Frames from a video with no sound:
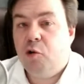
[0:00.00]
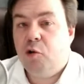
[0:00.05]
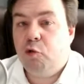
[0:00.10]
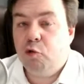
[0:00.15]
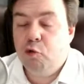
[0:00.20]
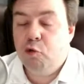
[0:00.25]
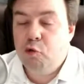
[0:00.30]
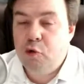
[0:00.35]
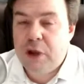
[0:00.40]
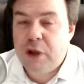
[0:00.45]

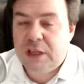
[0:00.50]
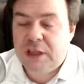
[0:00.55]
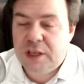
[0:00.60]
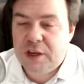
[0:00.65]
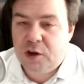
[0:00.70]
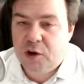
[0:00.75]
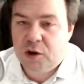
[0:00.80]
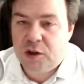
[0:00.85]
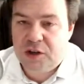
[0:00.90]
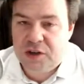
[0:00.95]
really
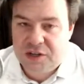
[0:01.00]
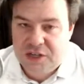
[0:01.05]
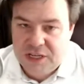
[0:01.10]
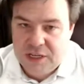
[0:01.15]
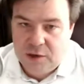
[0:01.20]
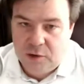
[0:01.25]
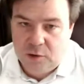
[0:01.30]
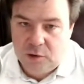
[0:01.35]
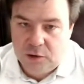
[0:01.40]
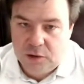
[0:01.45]
good
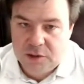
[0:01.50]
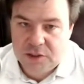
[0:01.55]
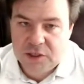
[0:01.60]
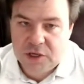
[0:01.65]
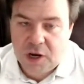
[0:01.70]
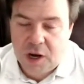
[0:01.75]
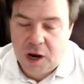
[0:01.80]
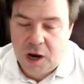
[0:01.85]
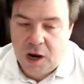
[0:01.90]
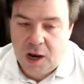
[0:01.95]
deals
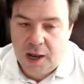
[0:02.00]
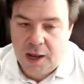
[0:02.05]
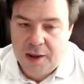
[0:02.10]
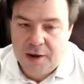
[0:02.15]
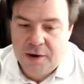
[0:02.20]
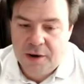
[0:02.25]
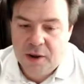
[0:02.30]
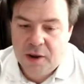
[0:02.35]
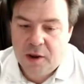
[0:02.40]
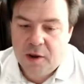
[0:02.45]

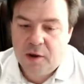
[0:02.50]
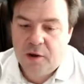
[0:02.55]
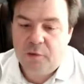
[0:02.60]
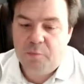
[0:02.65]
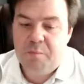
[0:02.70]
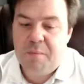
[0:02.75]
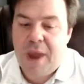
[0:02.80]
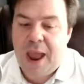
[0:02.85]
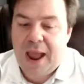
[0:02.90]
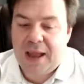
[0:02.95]
on
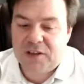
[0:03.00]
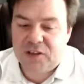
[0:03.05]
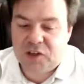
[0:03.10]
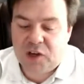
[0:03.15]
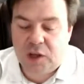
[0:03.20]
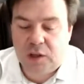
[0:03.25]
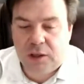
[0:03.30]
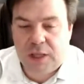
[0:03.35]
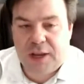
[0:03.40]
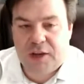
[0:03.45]
mass
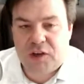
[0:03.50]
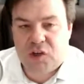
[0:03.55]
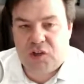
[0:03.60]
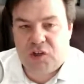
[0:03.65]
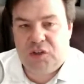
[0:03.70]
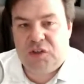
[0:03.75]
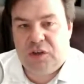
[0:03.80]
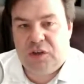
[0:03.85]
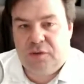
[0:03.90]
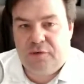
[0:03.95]

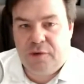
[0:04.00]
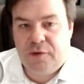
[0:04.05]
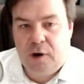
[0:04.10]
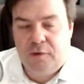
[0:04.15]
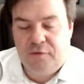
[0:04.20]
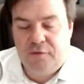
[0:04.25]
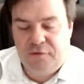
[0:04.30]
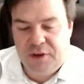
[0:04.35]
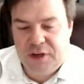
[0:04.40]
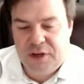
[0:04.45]
collections of
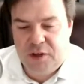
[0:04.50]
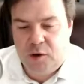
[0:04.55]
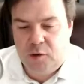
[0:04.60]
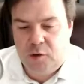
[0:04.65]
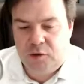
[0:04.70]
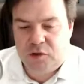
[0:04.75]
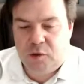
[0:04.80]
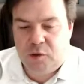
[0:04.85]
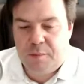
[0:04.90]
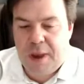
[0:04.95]

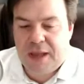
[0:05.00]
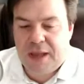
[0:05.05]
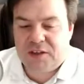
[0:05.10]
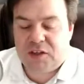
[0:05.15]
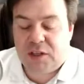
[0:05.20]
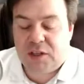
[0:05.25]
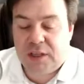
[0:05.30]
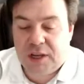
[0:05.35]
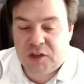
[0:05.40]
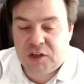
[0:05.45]
videos or mass
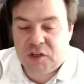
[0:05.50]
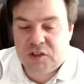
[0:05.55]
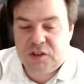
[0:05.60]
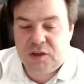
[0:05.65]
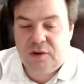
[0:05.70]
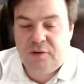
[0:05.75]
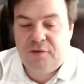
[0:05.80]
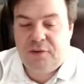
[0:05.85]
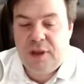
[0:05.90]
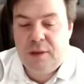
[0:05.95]
collections
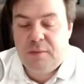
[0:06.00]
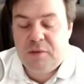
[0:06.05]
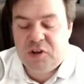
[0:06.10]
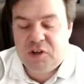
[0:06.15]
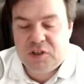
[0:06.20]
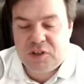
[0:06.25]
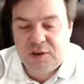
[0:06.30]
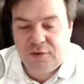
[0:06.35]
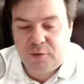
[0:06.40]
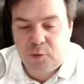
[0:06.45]
of
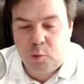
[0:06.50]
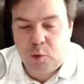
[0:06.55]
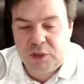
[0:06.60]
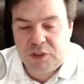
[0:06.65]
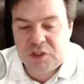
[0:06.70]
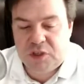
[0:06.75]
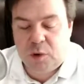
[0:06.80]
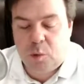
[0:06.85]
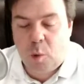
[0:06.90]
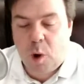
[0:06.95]
images every
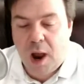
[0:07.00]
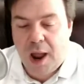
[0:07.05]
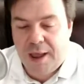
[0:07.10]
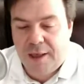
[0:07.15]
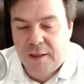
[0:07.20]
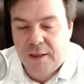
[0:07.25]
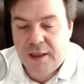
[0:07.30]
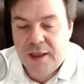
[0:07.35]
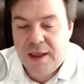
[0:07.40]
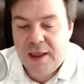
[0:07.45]
once in a
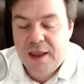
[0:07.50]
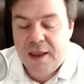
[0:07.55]
while.